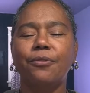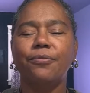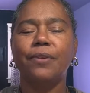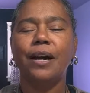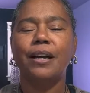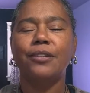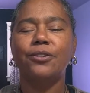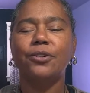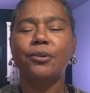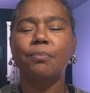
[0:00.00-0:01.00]
And if you
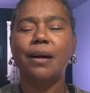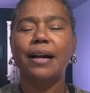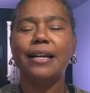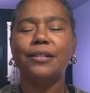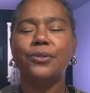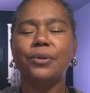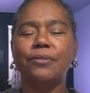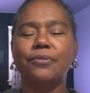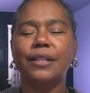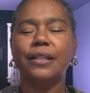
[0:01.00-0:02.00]
find your
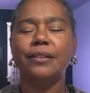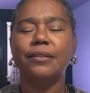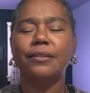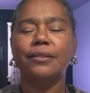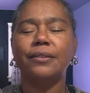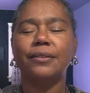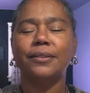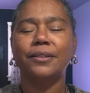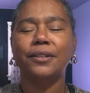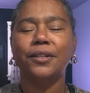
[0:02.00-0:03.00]
mind drifting
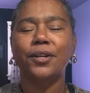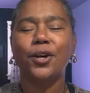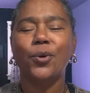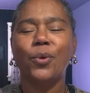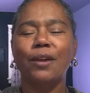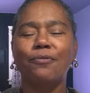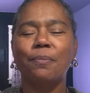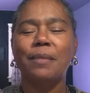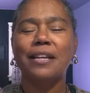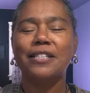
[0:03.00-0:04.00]

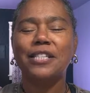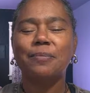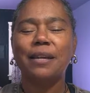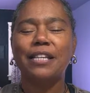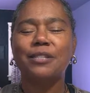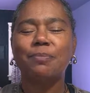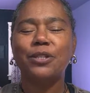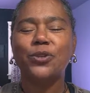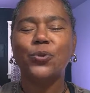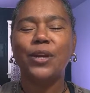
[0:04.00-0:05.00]
away from that
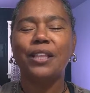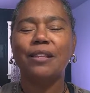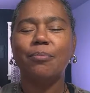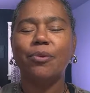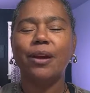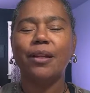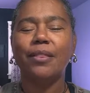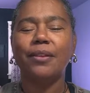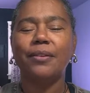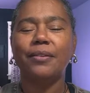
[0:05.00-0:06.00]
space between the
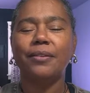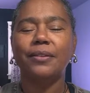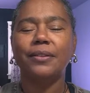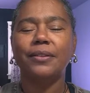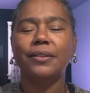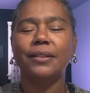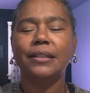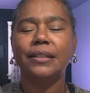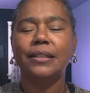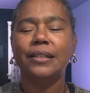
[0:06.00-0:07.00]
breath,
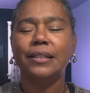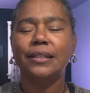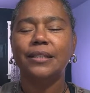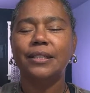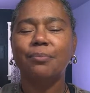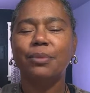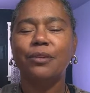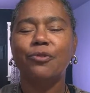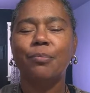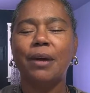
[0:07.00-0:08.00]

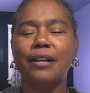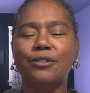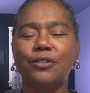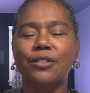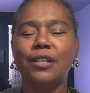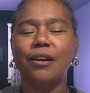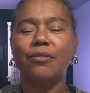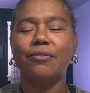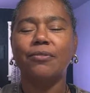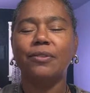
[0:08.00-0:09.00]
simply remind
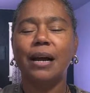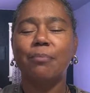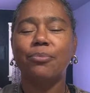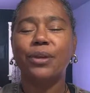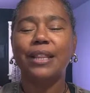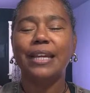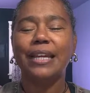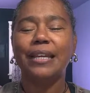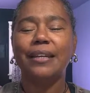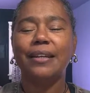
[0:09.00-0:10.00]
yourself, I'm
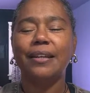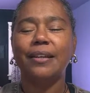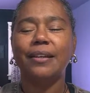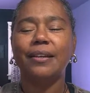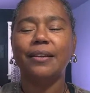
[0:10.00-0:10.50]
breathing in,